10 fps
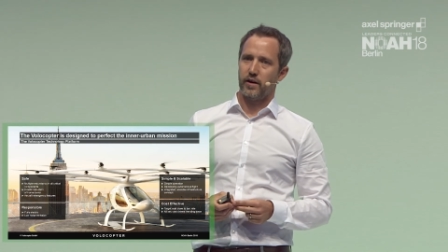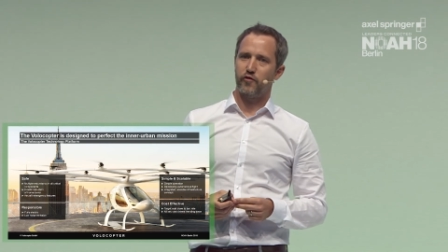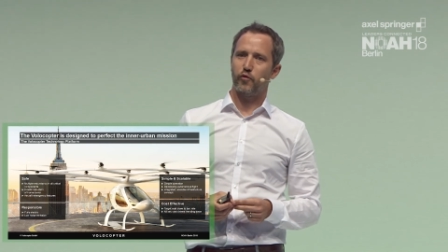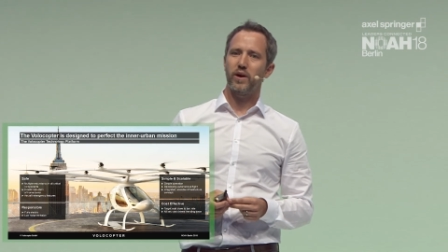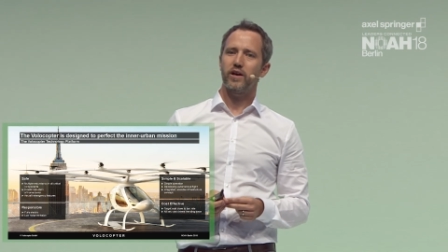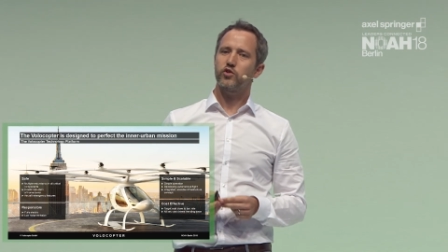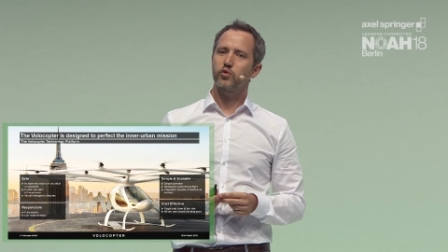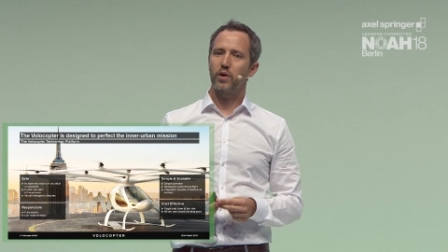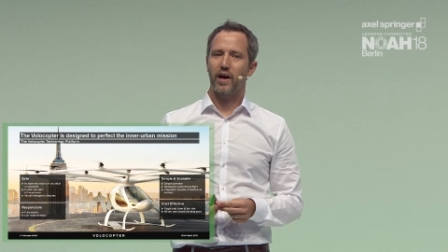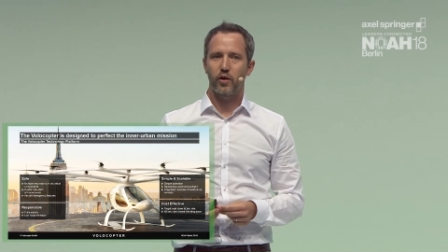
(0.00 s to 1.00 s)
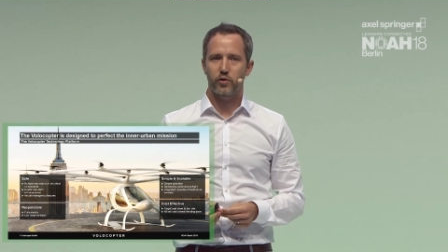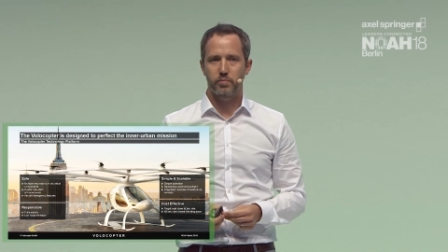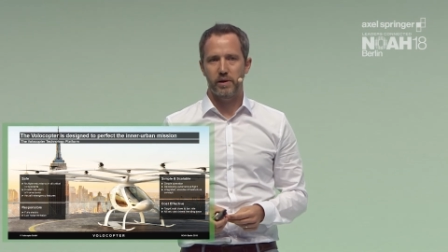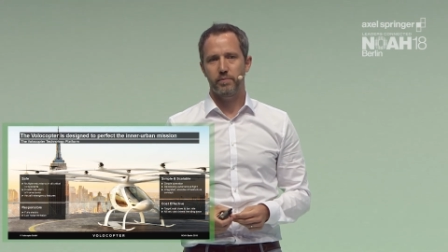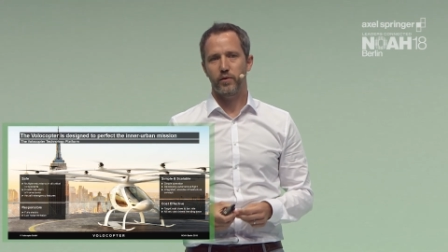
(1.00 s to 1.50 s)
If we are too loud,
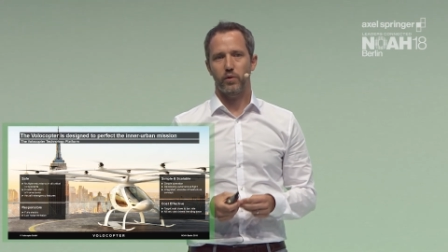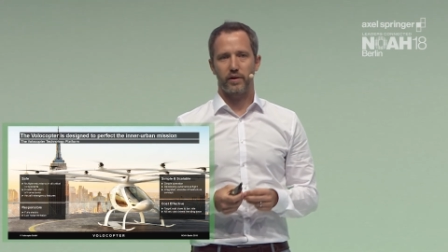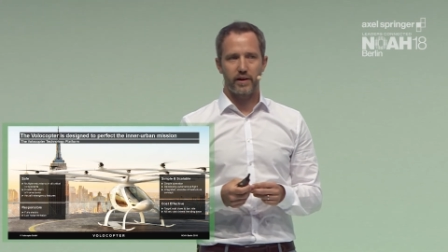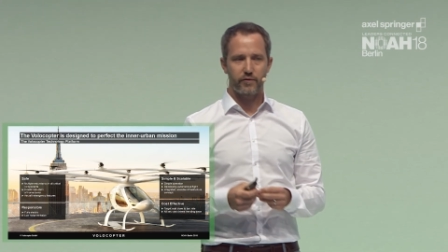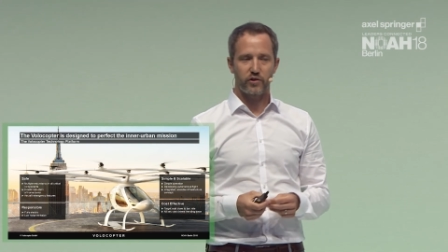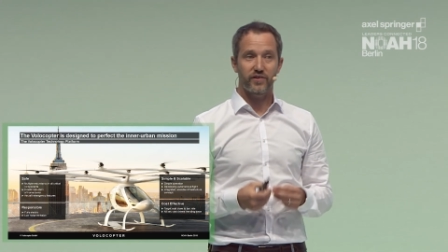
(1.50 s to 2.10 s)
people will never,